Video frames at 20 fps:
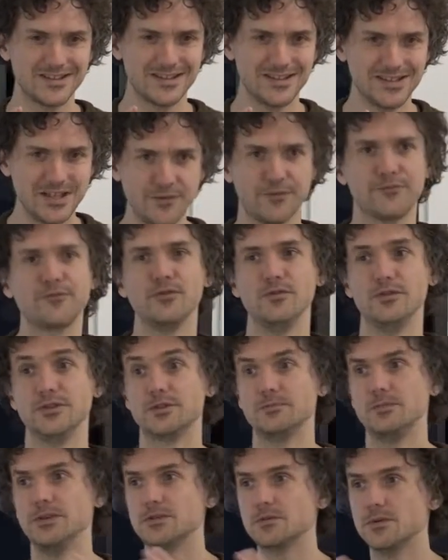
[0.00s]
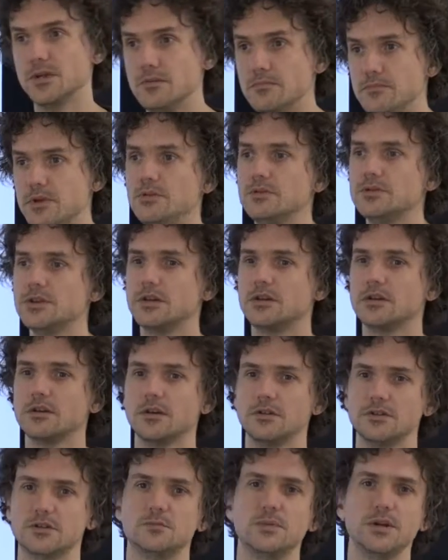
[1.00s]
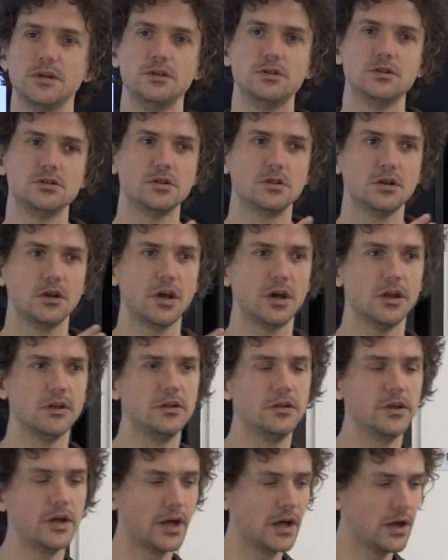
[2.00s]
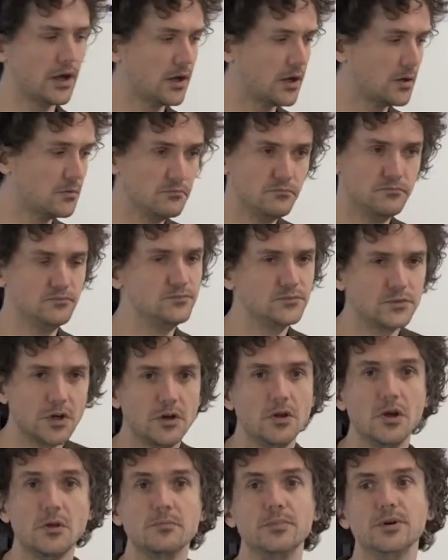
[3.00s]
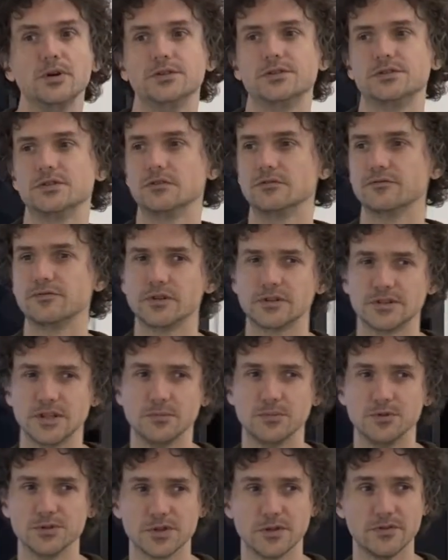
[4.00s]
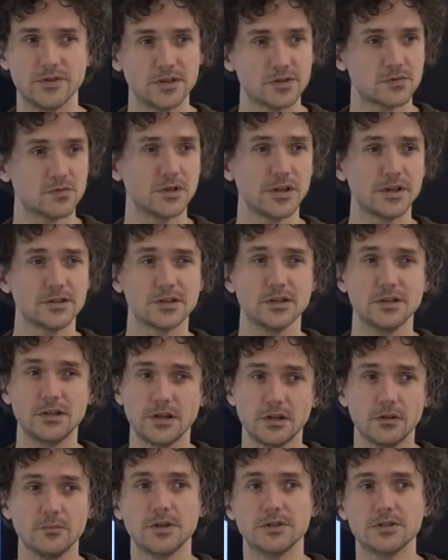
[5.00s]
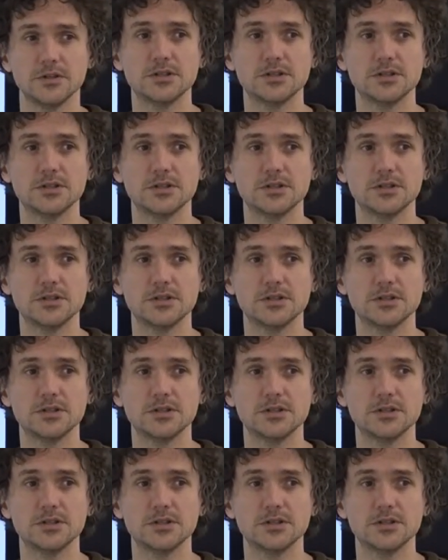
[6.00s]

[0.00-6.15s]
different between music and speech and bird song, for example. So this relates a little bit to